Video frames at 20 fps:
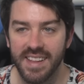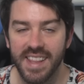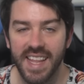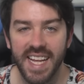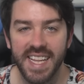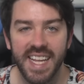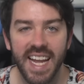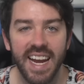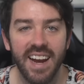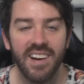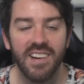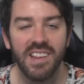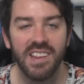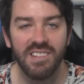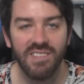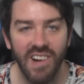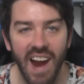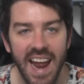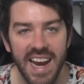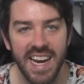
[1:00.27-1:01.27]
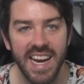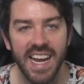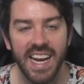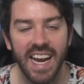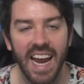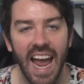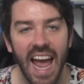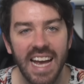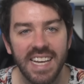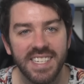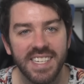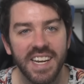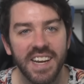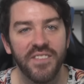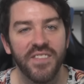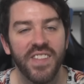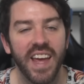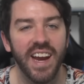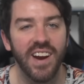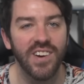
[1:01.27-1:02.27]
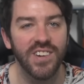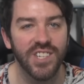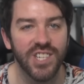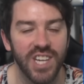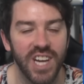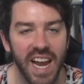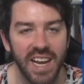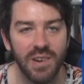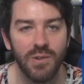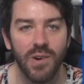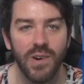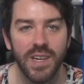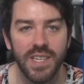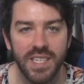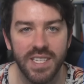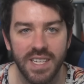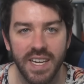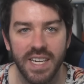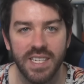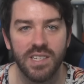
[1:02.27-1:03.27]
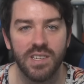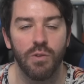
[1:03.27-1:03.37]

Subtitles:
that they are threatening as if they are January 6th